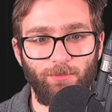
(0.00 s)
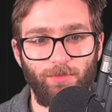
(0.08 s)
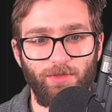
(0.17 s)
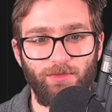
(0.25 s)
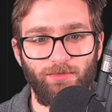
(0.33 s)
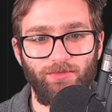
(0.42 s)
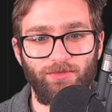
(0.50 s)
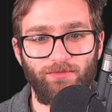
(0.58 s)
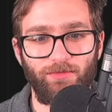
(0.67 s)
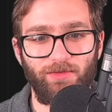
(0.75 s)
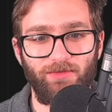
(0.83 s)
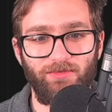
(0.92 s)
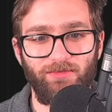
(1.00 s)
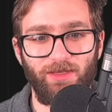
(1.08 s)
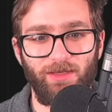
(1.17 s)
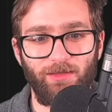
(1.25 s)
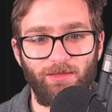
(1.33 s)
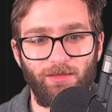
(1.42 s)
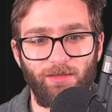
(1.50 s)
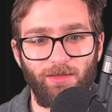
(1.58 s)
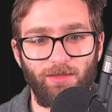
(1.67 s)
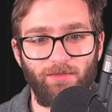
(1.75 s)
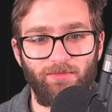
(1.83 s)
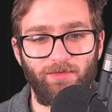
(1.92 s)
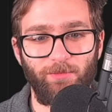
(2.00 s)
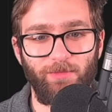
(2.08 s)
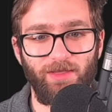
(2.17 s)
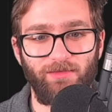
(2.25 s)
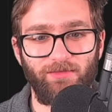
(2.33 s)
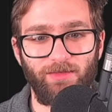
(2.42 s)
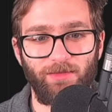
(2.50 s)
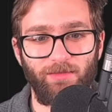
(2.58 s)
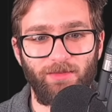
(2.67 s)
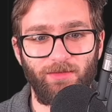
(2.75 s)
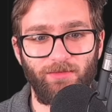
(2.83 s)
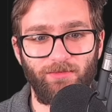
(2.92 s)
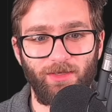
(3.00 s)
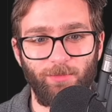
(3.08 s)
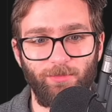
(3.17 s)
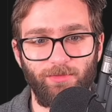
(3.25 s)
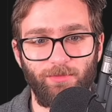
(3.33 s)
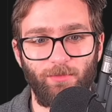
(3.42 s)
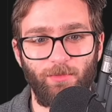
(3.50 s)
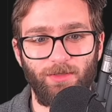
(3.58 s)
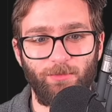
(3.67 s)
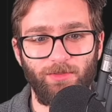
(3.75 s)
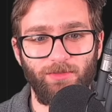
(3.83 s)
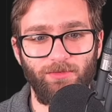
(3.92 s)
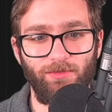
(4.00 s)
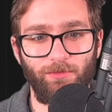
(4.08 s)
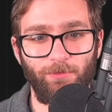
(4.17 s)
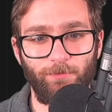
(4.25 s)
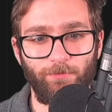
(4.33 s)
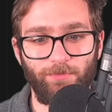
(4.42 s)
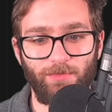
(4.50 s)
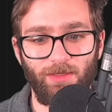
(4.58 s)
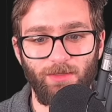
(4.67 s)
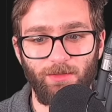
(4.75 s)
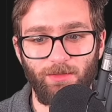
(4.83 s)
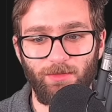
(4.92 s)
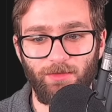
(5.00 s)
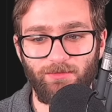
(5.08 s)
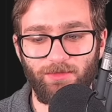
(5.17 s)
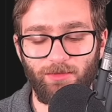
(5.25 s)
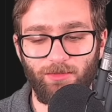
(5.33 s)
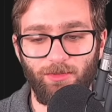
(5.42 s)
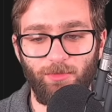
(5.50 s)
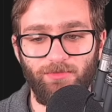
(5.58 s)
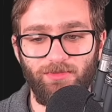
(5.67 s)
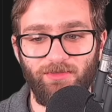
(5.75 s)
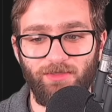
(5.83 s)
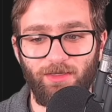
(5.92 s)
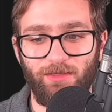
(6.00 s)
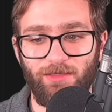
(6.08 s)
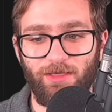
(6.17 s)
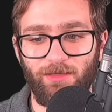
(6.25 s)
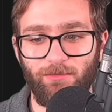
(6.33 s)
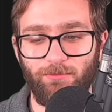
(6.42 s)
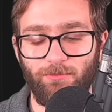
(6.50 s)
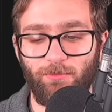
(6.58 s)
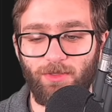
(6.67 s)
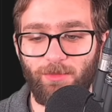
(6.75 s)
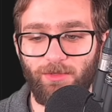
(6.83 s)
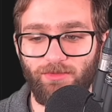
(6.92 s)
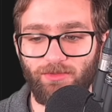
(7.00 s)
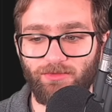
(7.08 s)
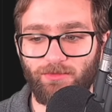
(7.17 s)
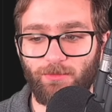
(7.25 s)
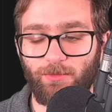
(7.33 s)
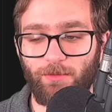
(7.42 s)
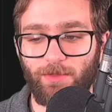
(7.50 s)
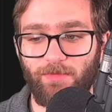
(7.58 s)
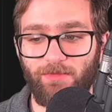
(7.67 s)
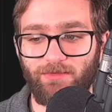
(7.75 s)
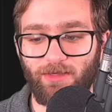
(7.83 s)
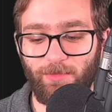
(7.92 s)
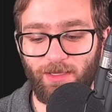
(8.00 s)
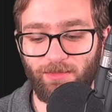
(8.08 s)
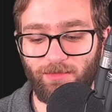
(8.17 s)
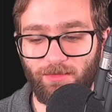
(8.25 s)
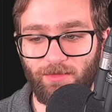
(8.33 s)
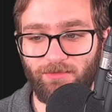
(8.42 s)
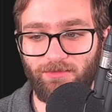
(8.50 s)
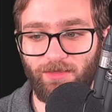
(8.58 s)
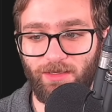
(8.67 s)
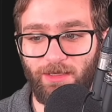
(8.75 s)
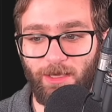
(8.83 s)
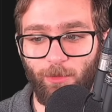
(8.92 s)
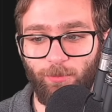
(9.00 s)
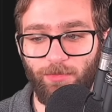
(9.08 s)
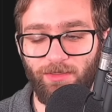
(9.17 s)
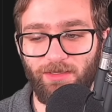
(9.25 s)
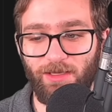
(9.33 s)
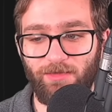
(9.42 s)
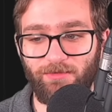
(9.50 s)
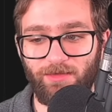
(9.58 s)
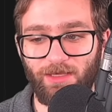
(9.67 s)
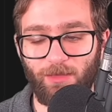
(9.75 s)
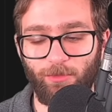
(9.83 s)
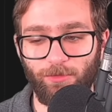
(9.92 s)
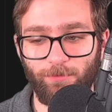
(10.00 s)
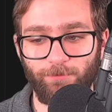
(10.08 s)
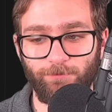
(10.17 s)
But just for the sake of mixing things up, what I'm going to do is say kubectl get, well, let me just rerun this command and then say output it as a YAML.